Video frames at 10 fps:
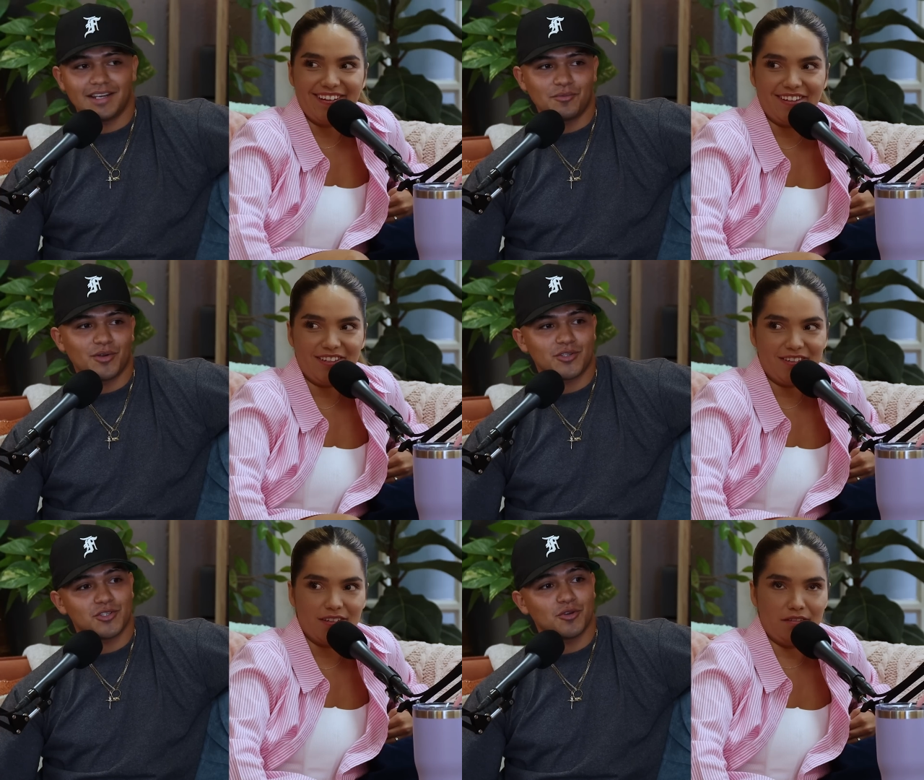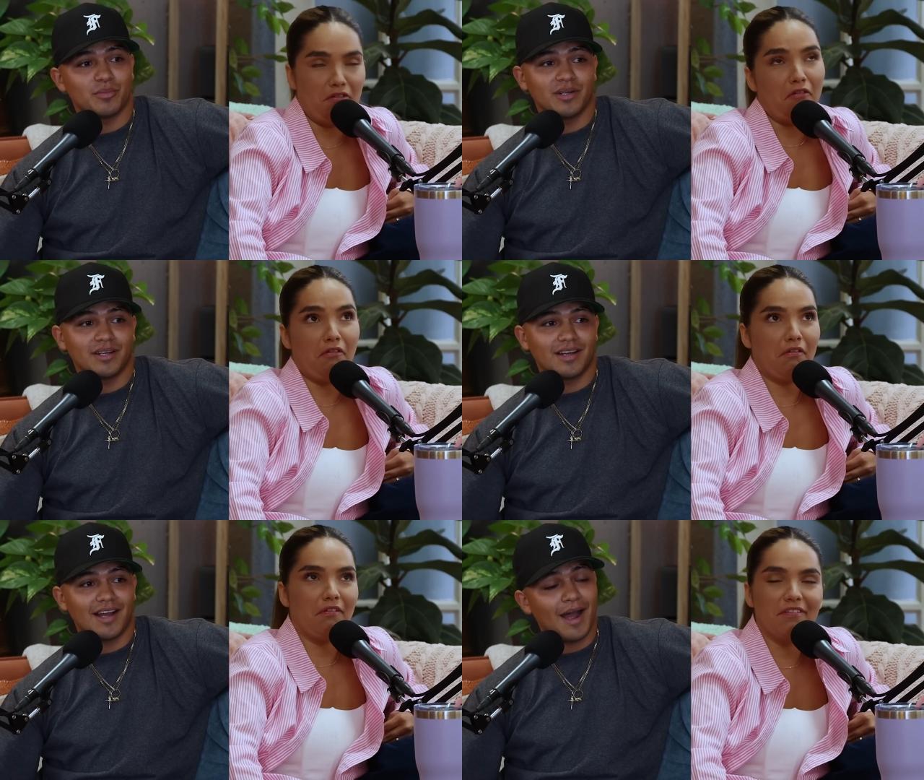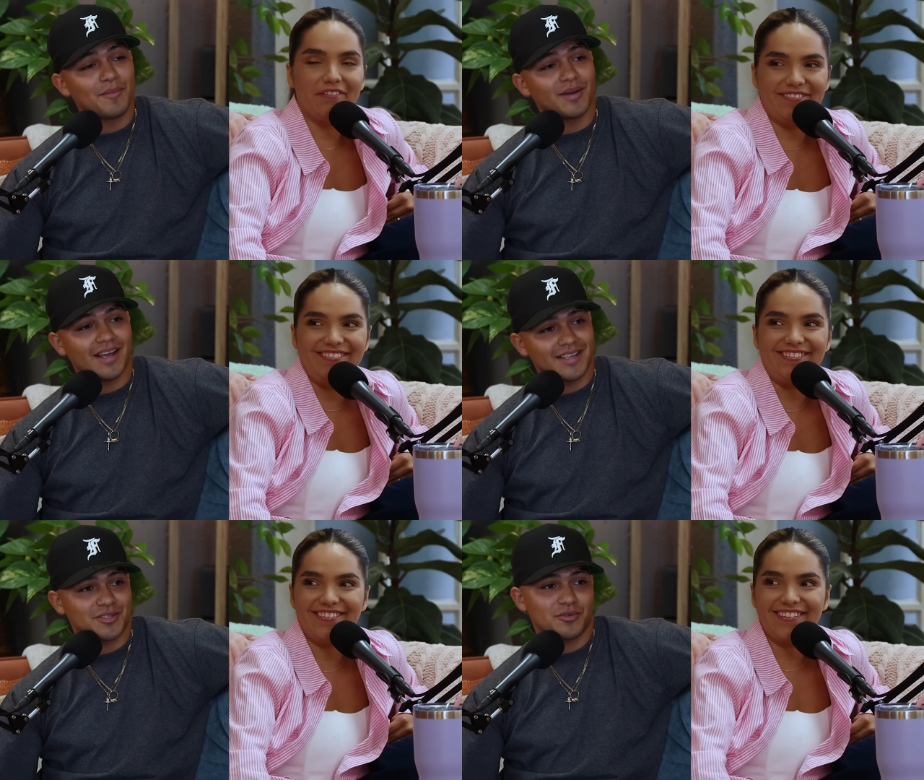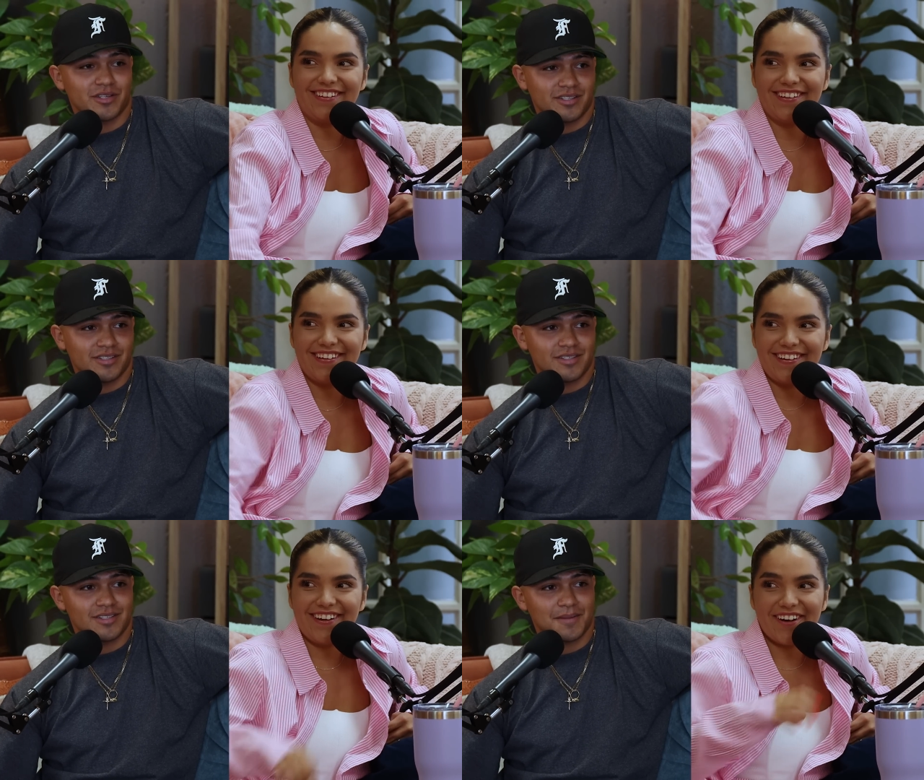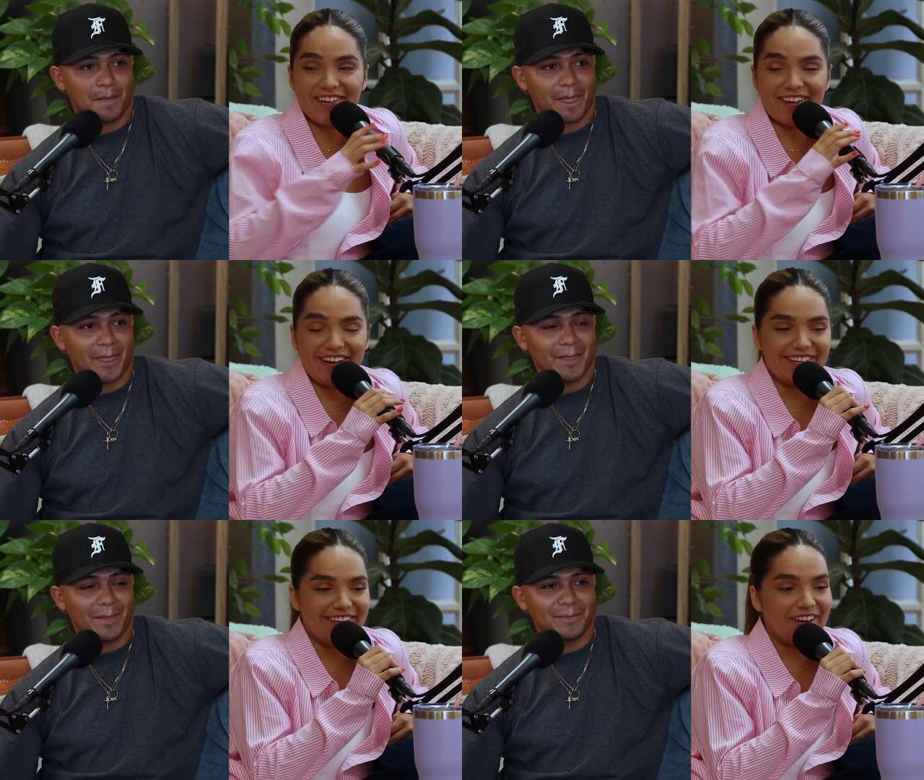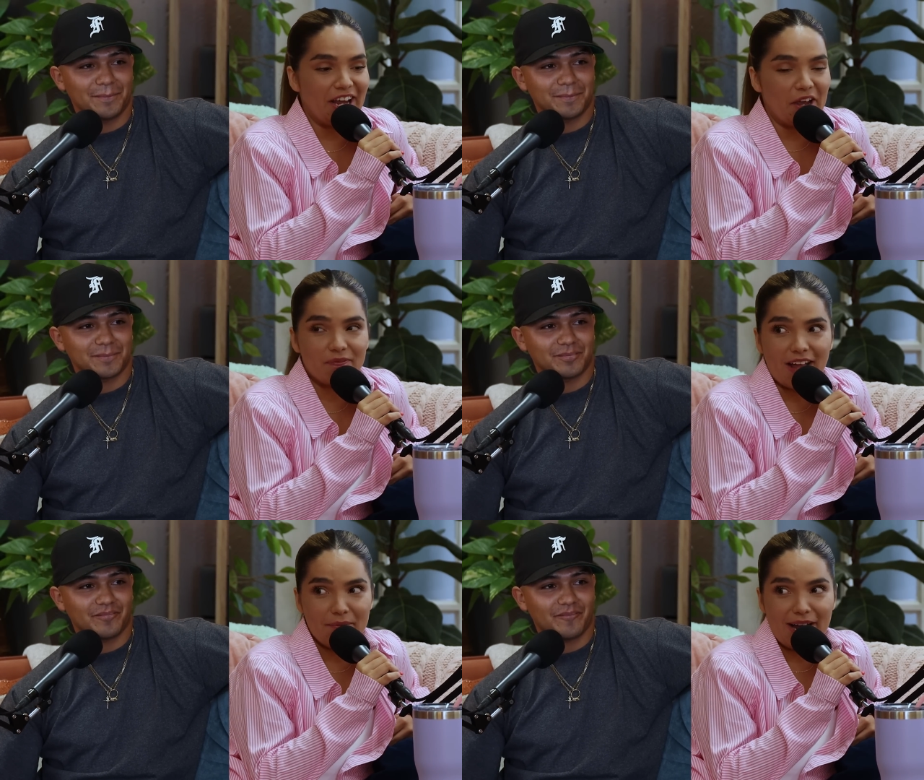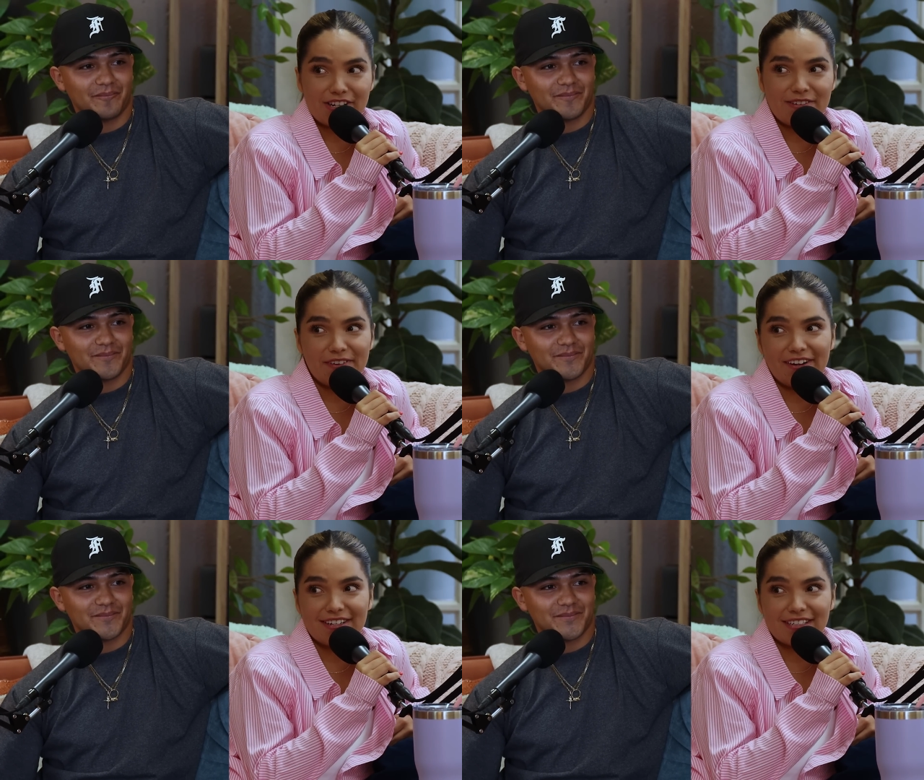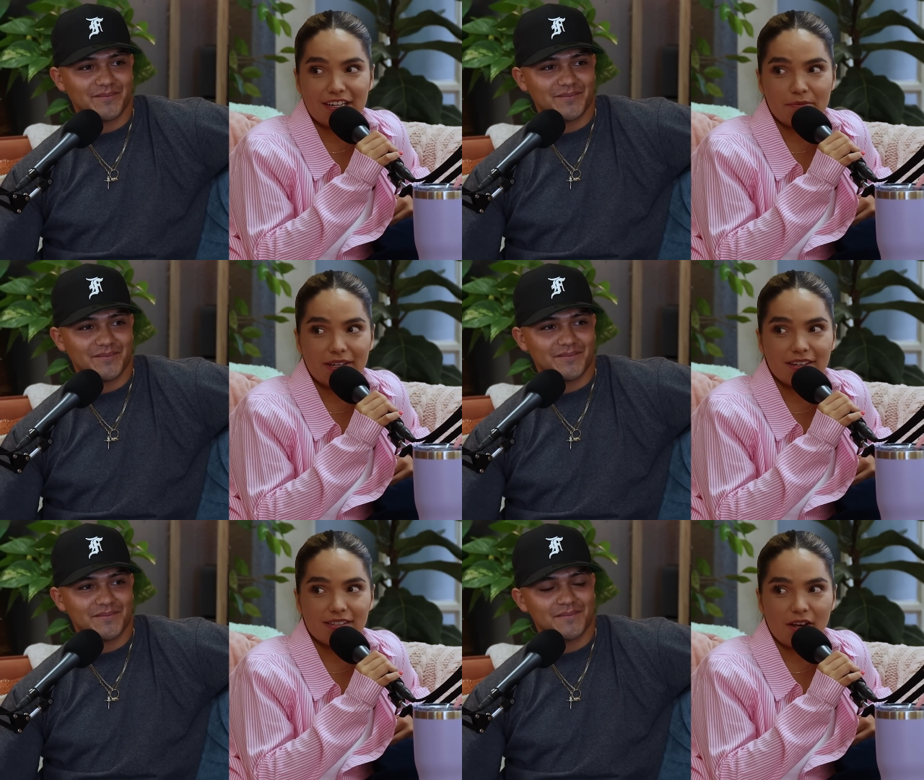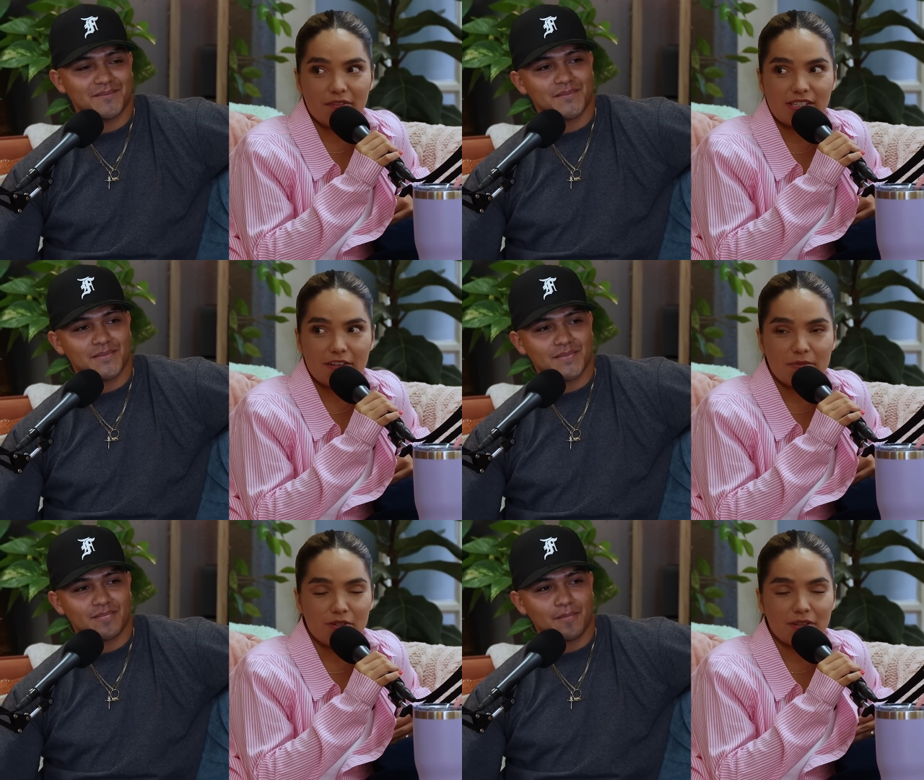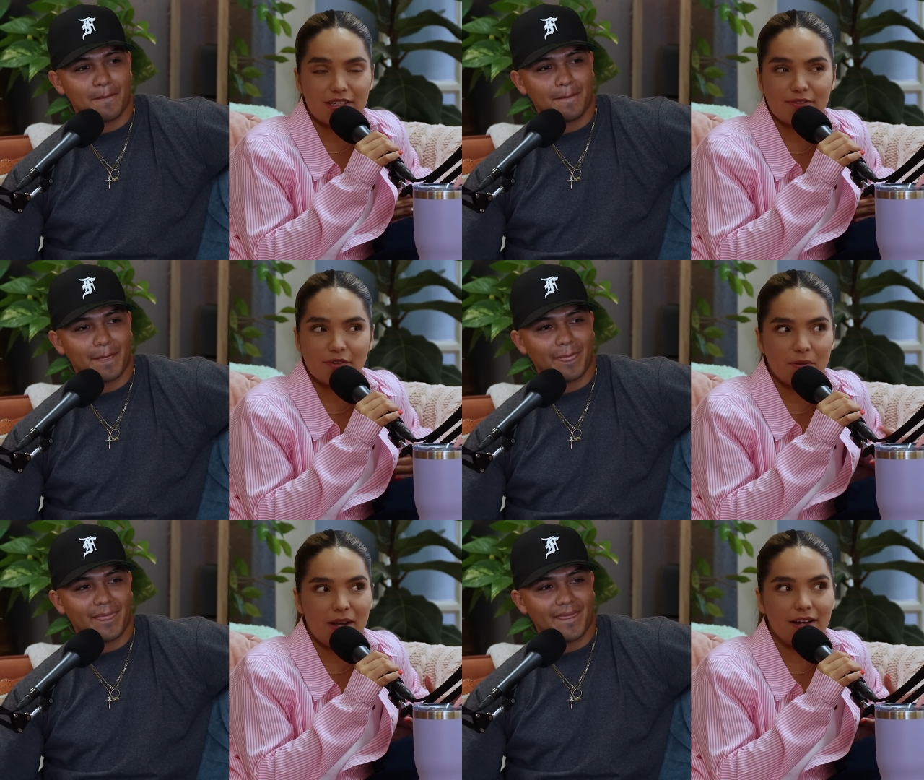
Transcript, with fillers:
Speaker 1: I didn't watch the show, but I'm going to ask questions.
Speaker 2: Oh, God. Okay. I'm actually very excited because, obviously, I've been doing this for a